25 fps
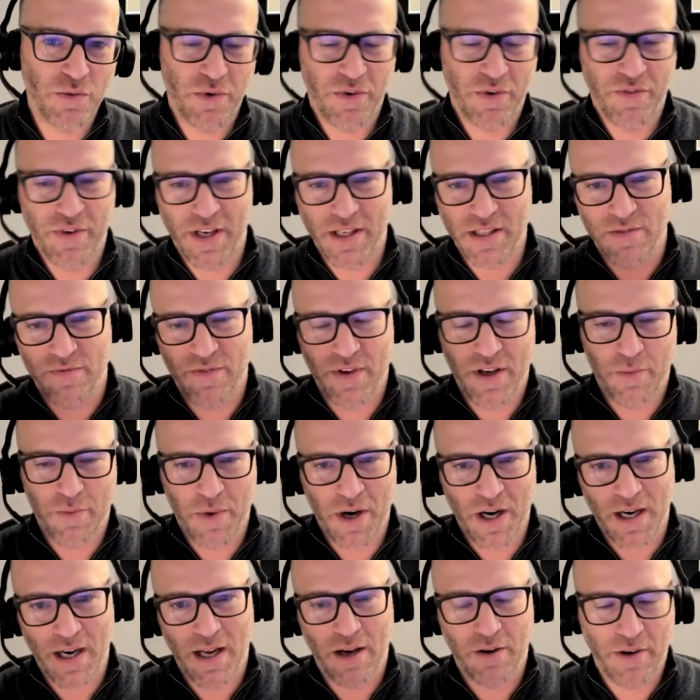whether that's
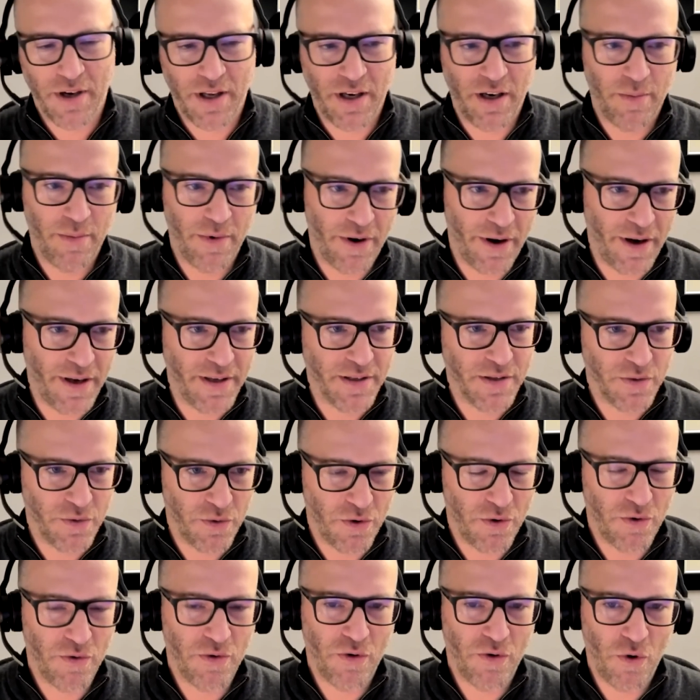VMware Cloud and AWS
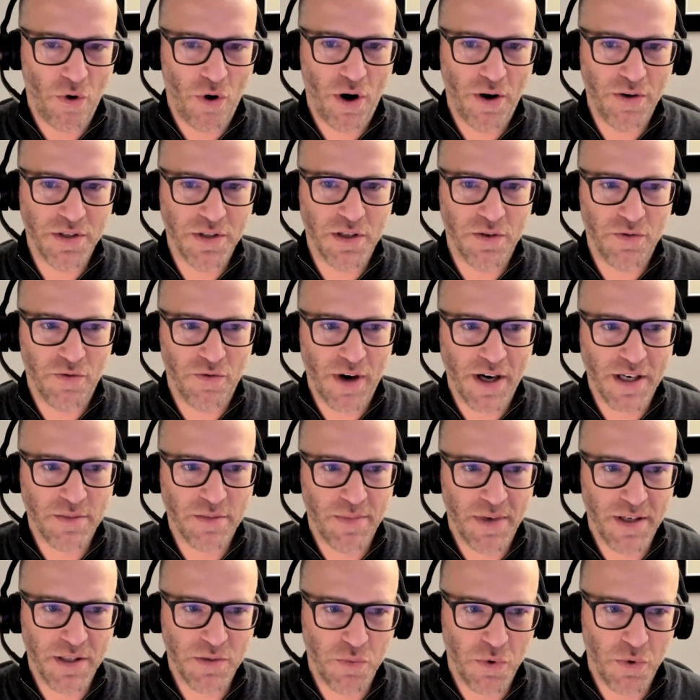or hosted Rackspace?